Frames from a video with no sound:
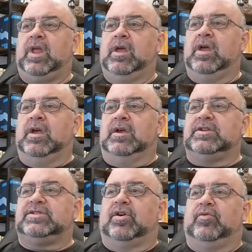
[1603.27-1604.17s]
So
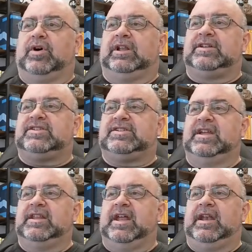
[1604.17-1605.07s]
let's see, and then
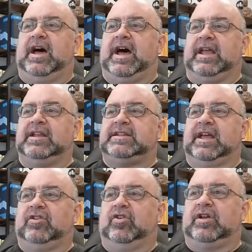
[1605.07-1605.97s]
I can take a
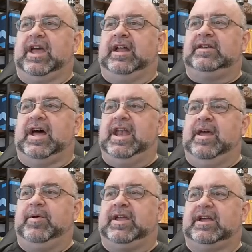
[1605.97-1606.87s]
look at dynamic
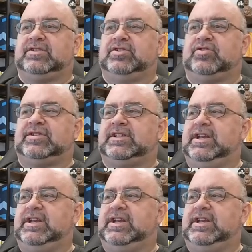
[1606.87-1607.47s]
eccentricity.